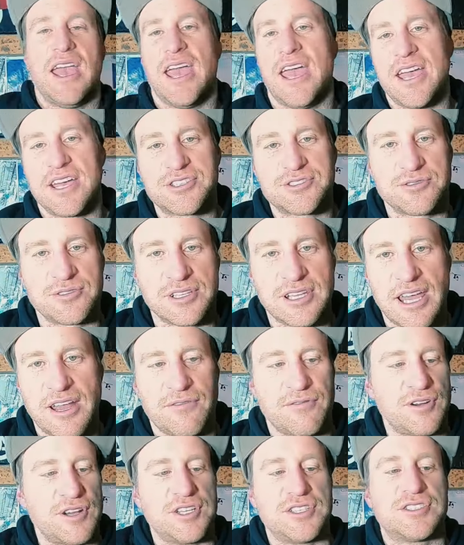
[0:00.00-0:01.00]
extra
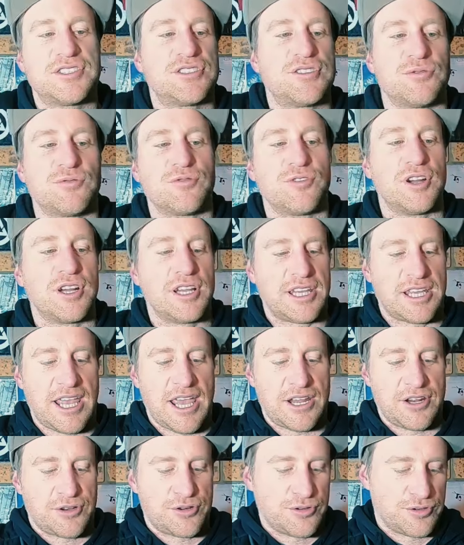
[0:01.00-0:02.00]
leverage to really
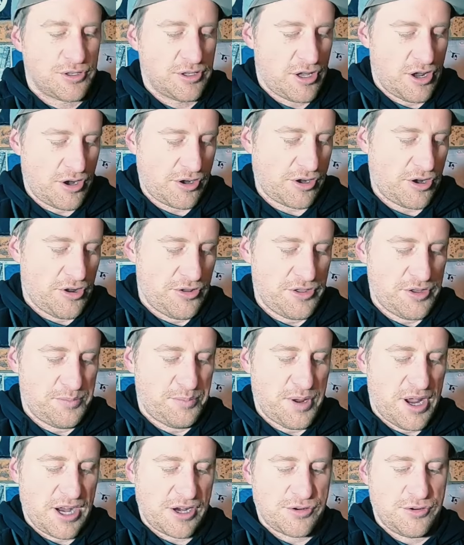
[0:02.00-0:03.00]
get a good lock on
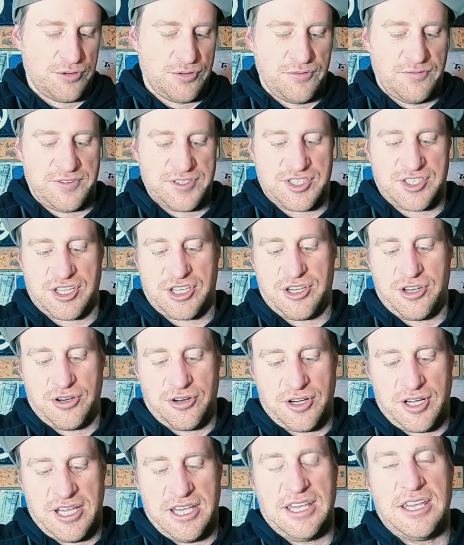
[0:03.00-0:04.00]
the buckle for
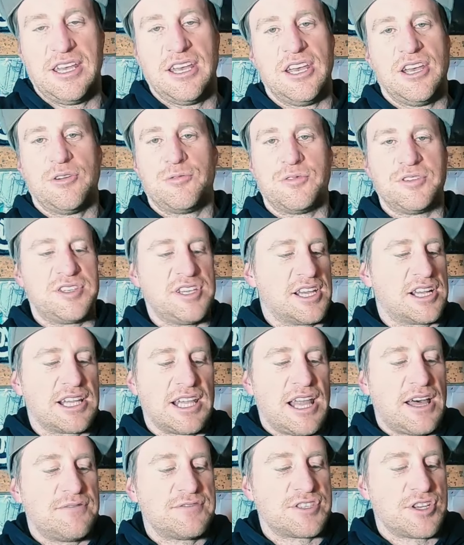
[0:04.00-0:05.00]
security. With your
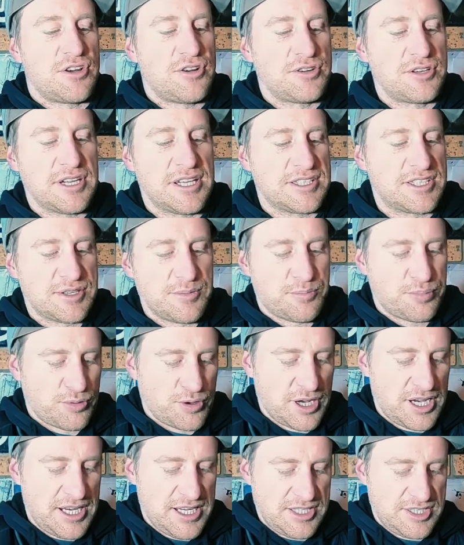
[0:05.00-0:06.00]
gloves on, it's a
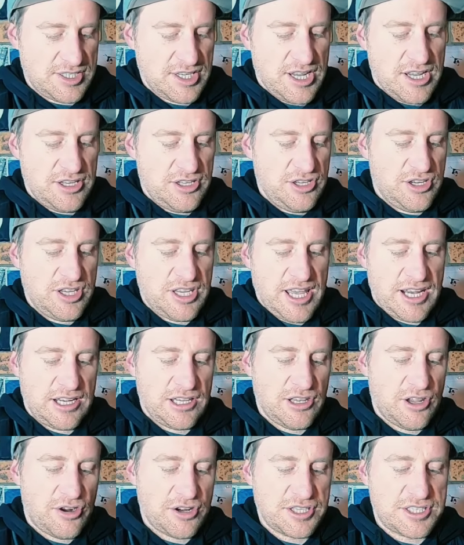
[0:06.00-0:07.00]
breeze. You can get
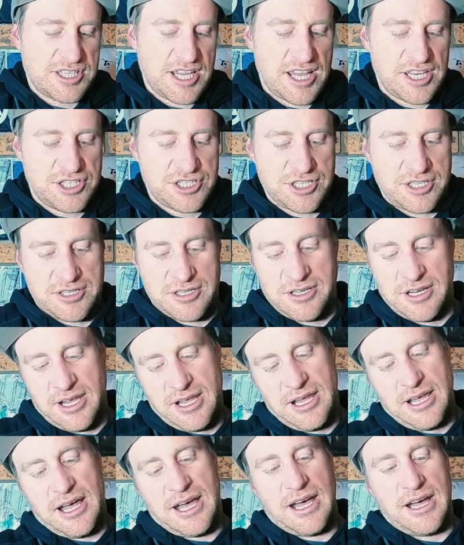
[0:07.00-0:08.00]
a lot of tension.
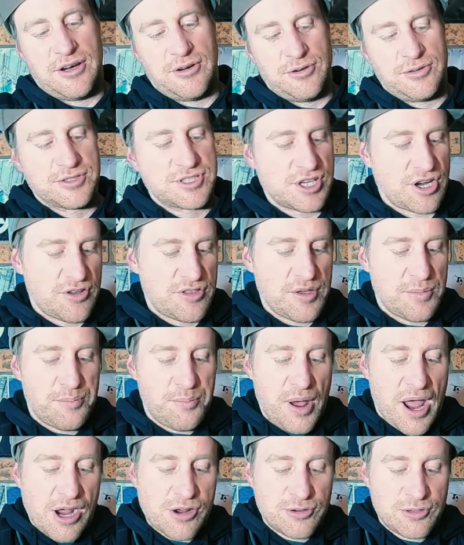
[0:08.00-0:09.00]
Also, the
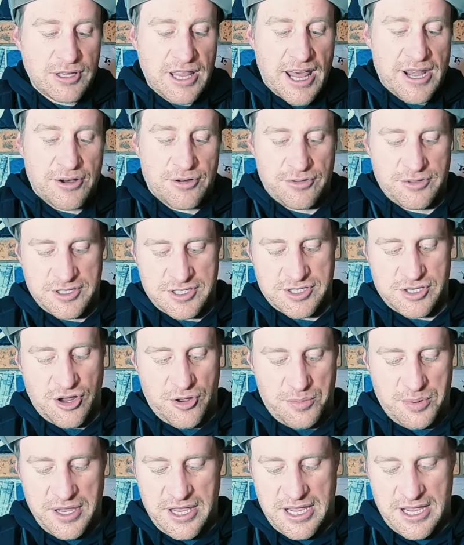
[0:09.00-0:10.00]
buckle ladder on the
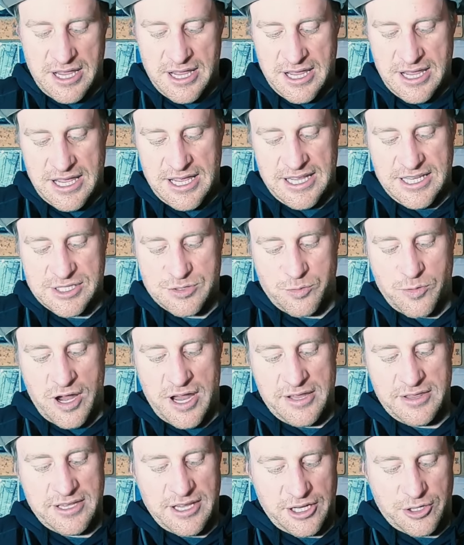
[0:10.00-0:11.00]
top here is
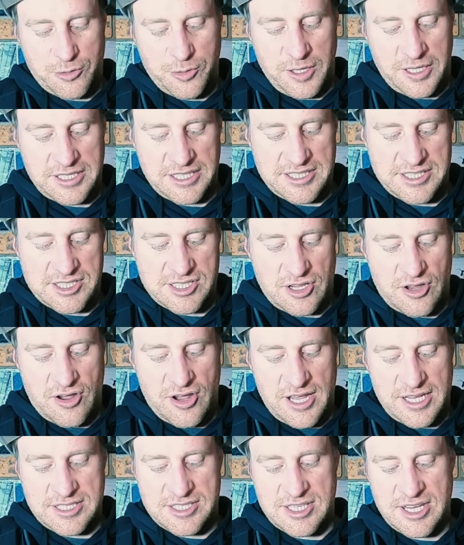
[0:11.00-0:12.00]
one that quickly
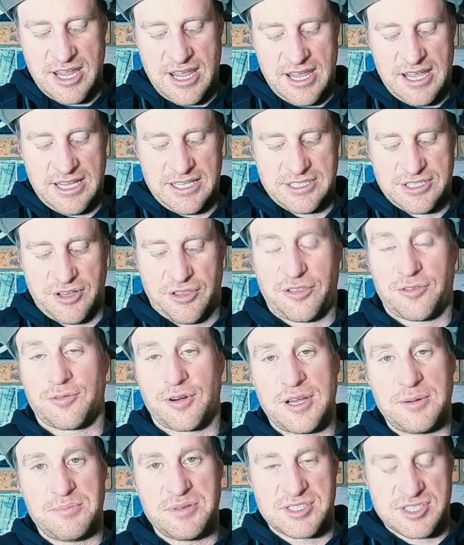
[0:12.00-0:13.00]
slides into
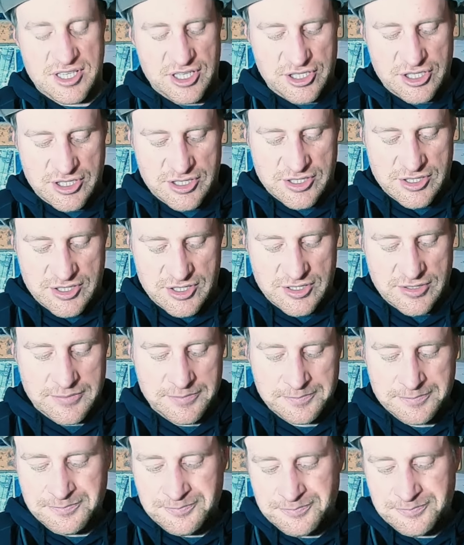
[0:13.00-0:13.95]
three positions.